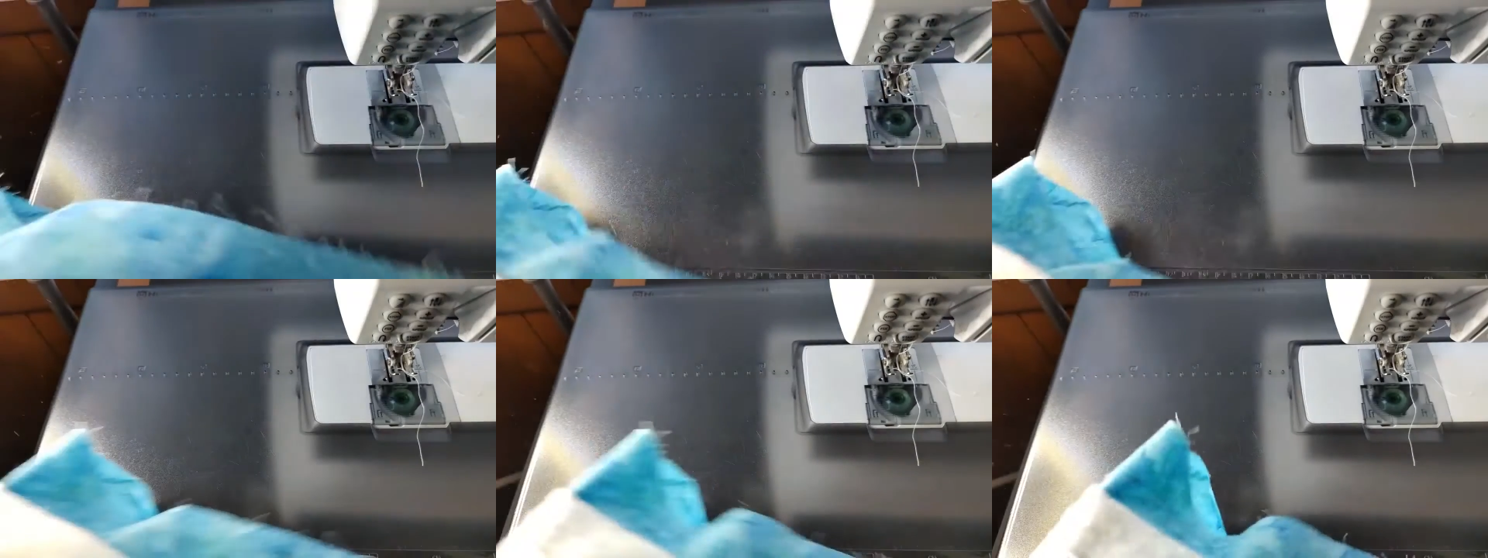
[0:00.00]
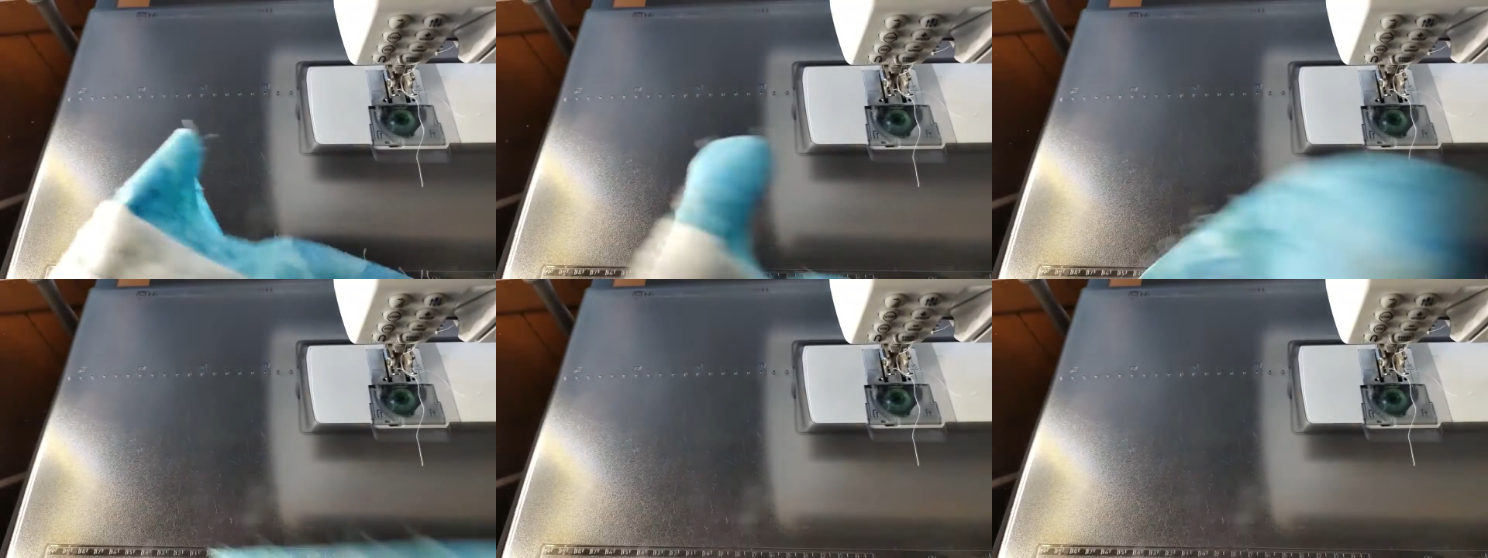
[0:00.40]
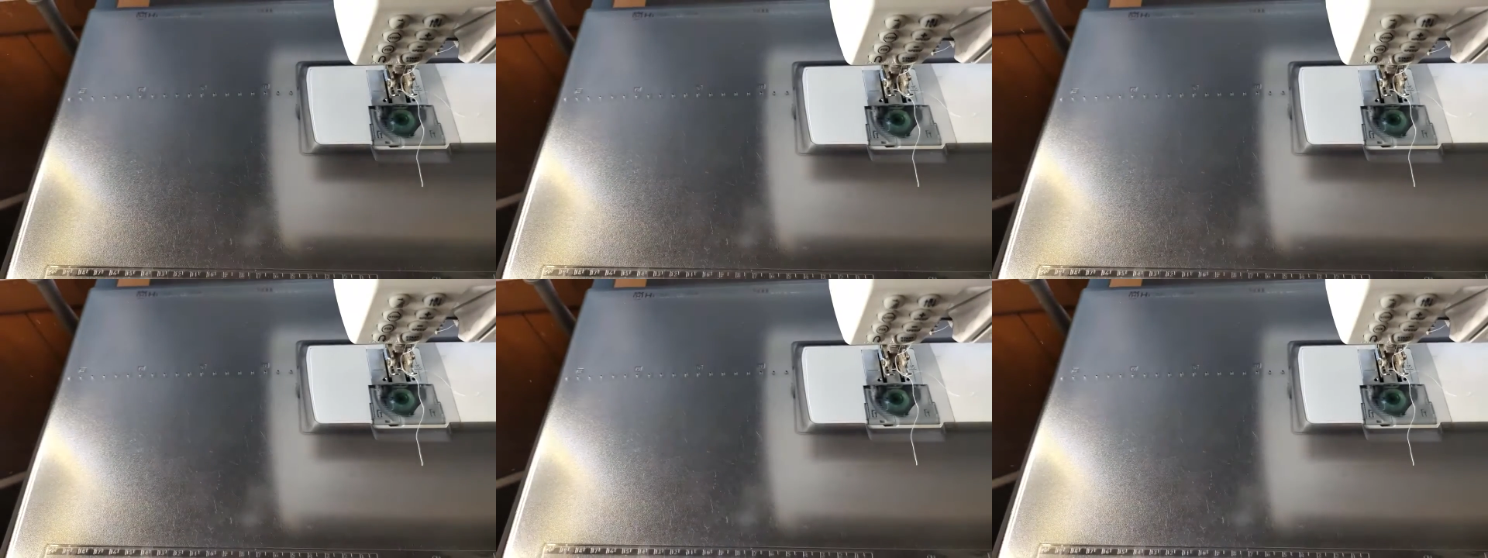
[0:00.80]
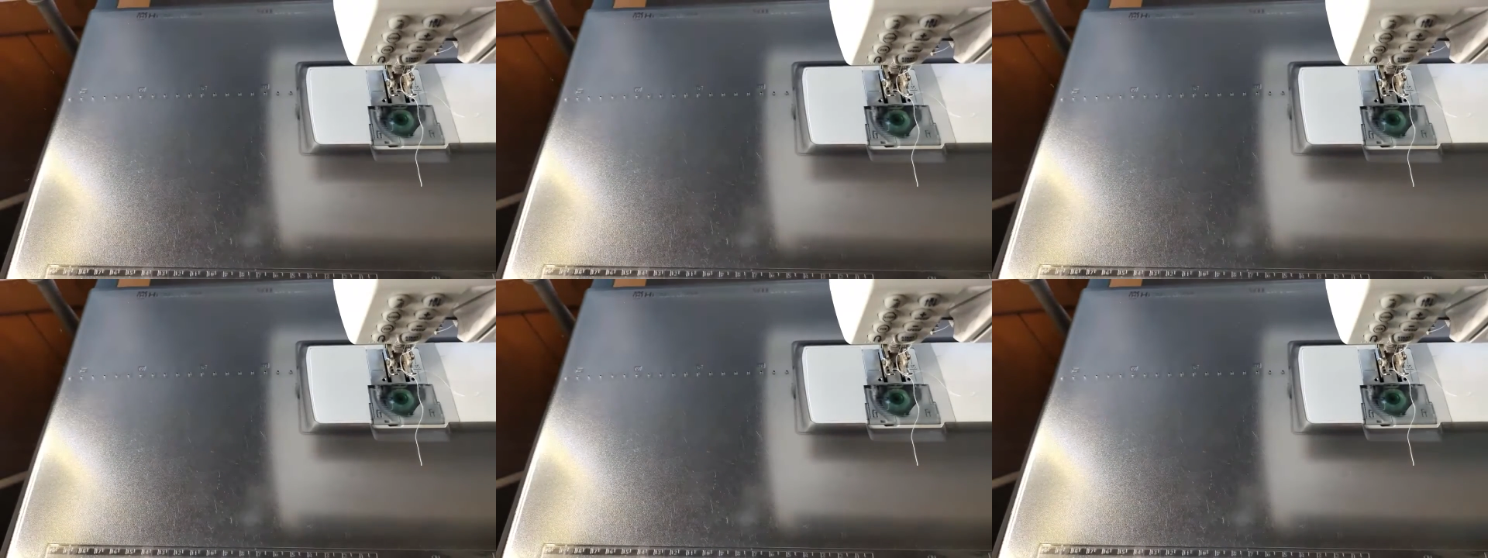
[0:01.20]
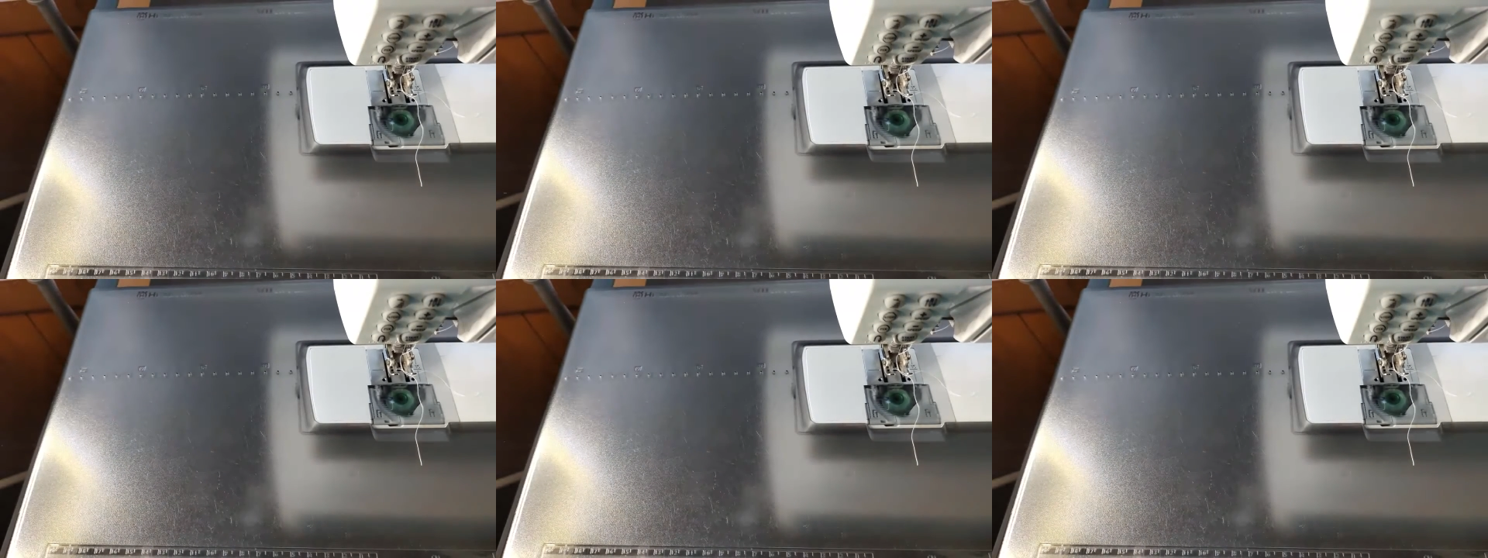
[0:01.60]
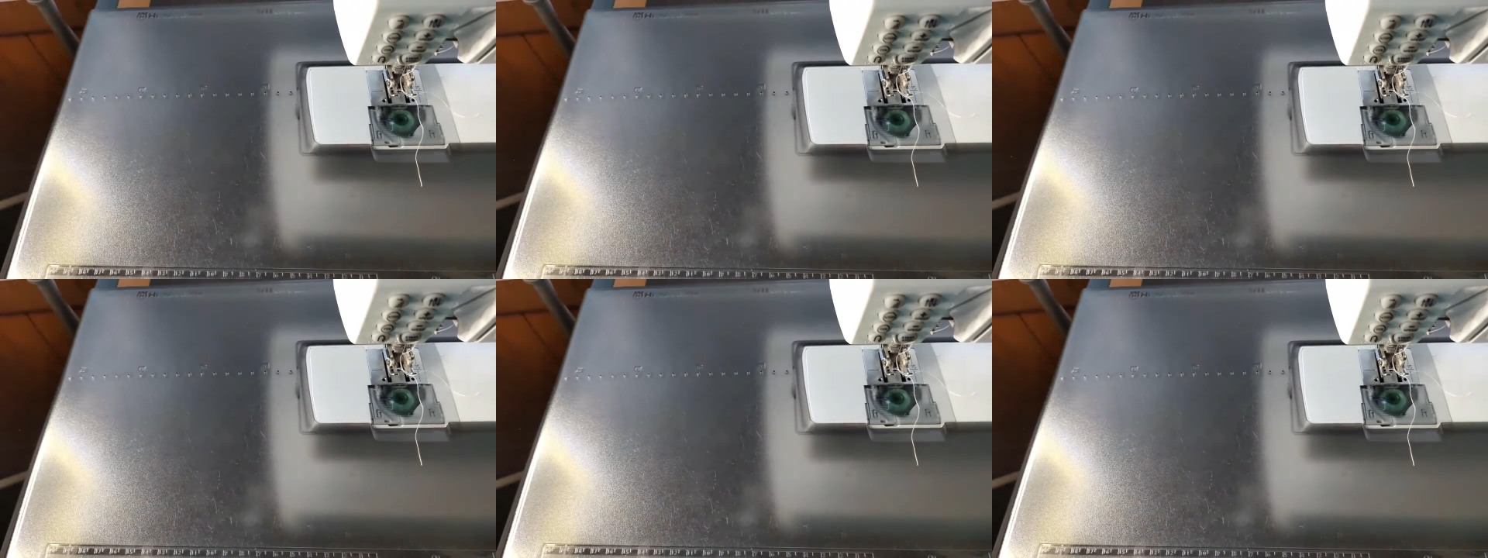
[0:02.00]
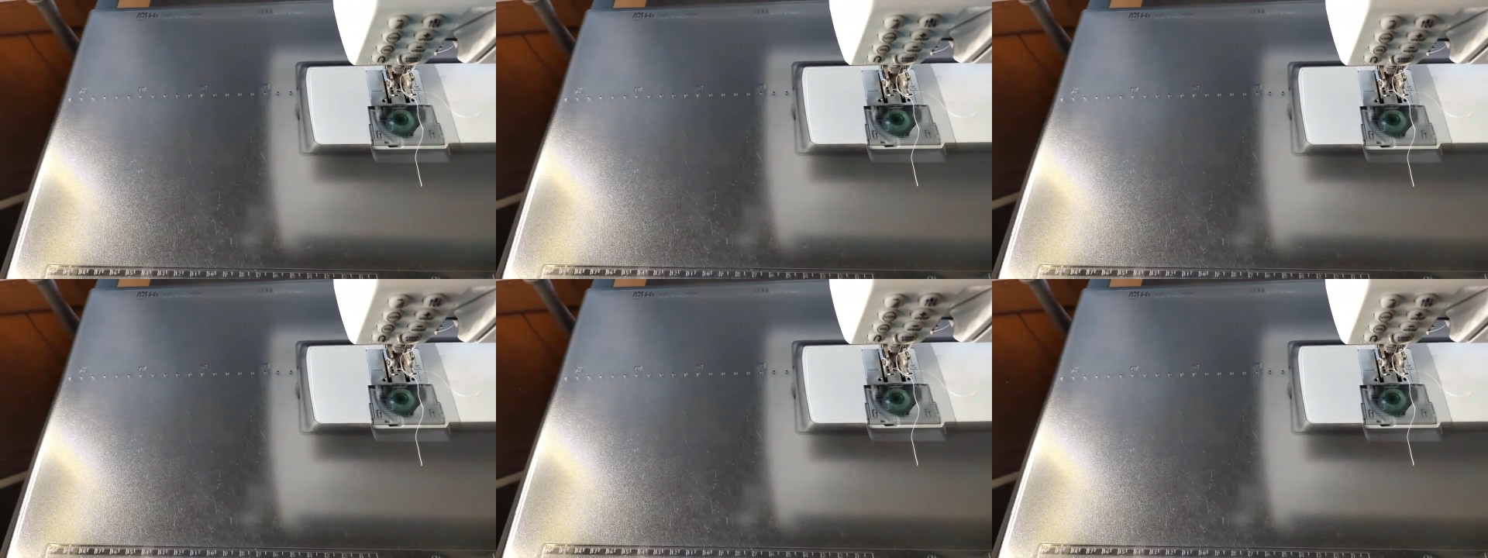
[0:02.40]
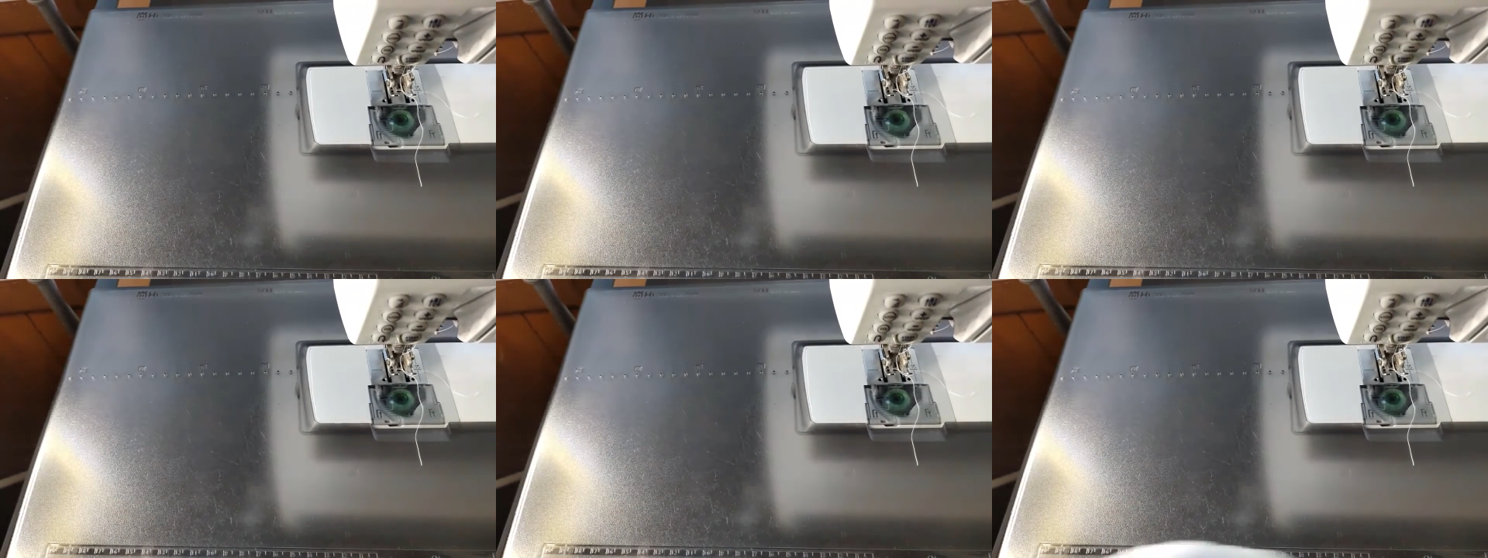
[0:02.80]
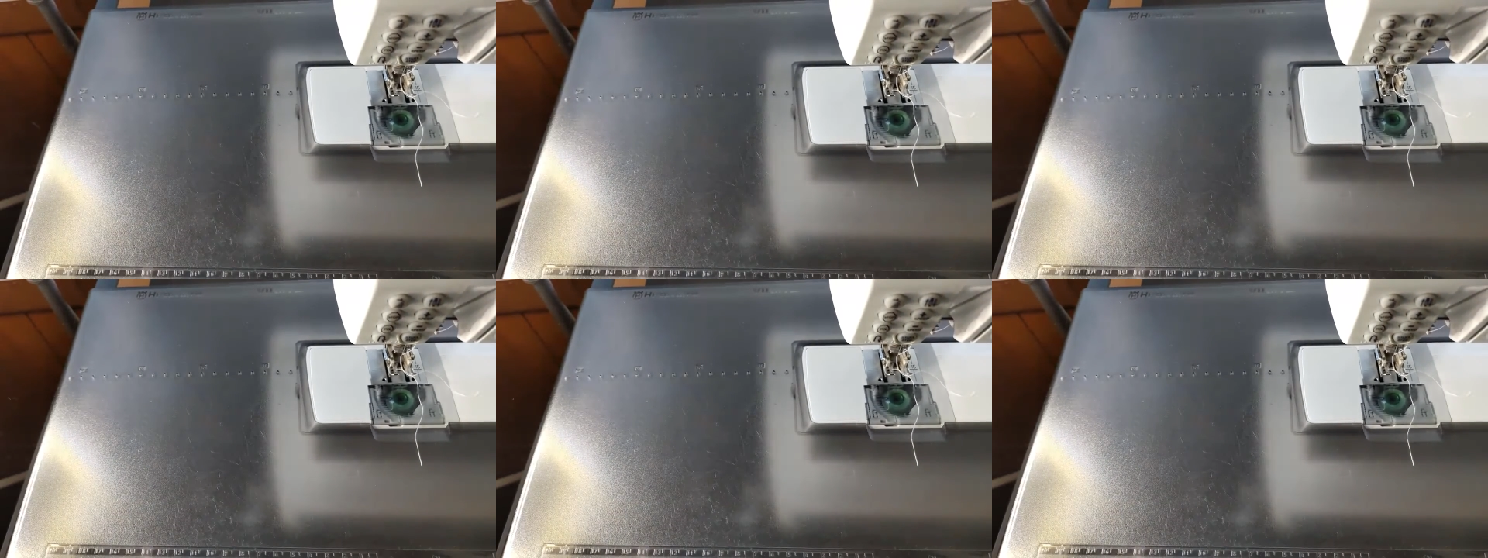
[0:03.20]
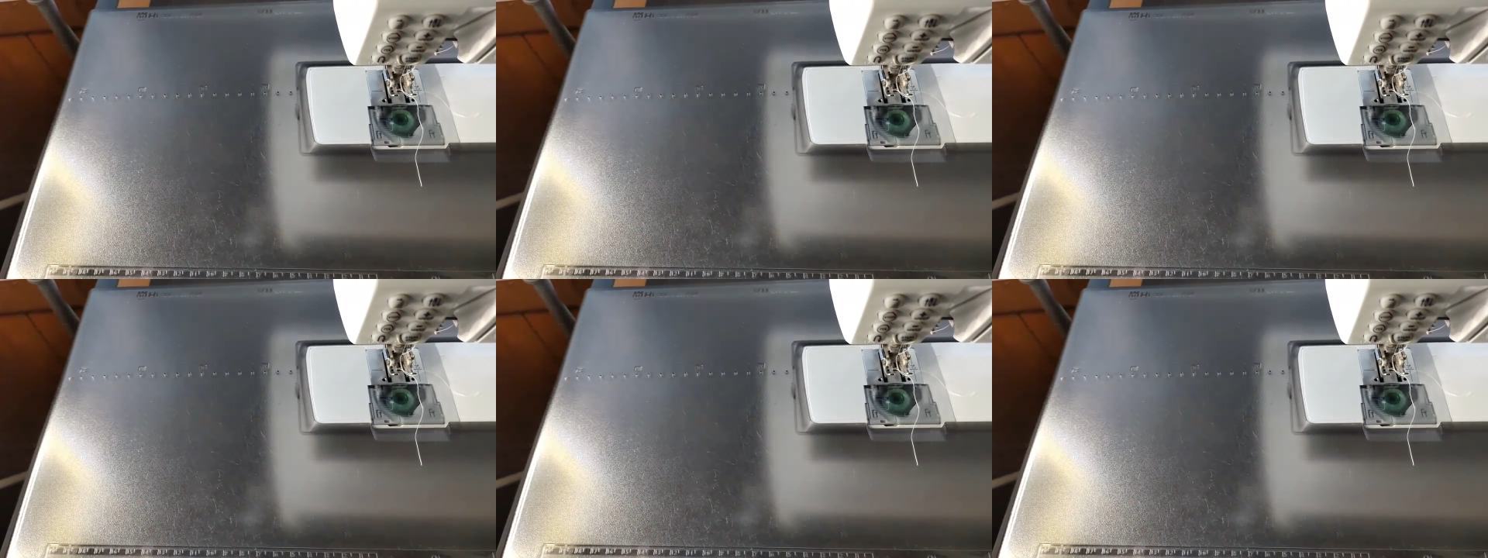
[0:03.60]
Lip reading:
[unreadable: no face in view]